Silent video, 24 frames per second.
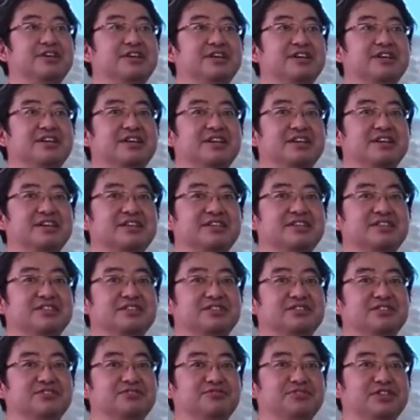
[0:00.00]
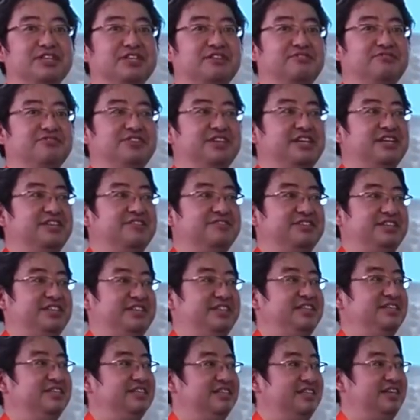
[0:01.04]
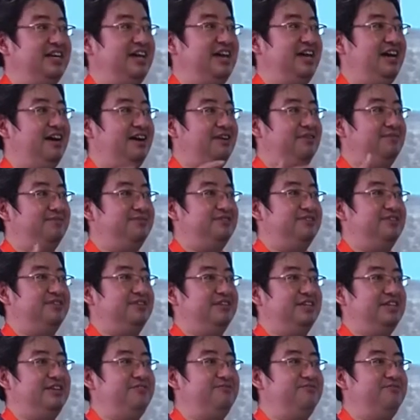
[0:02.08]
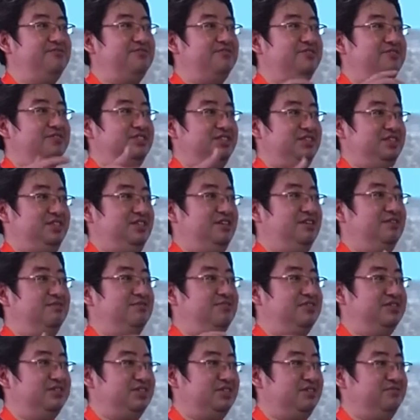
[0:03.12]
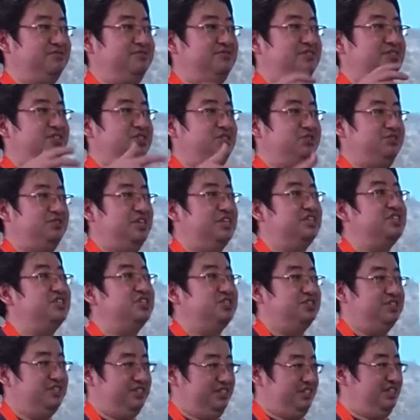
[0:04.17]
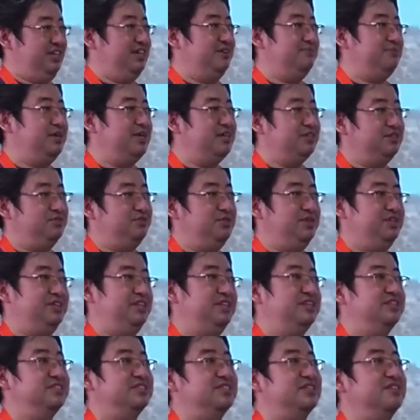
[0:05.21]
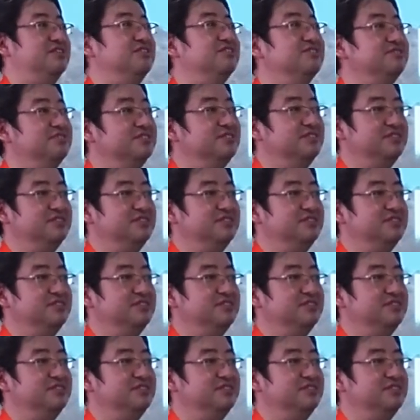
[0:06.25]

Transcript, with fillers: So we query have the inverse of the software structure about 20 years ago since.